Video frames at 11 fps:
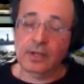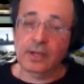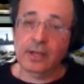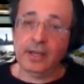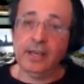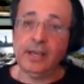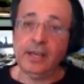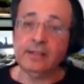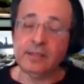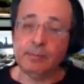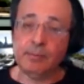
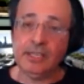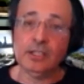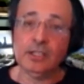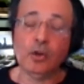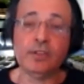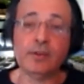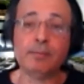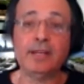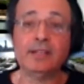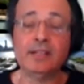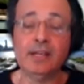and the beginning of the
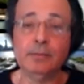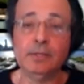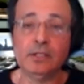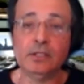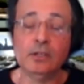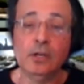pandemic,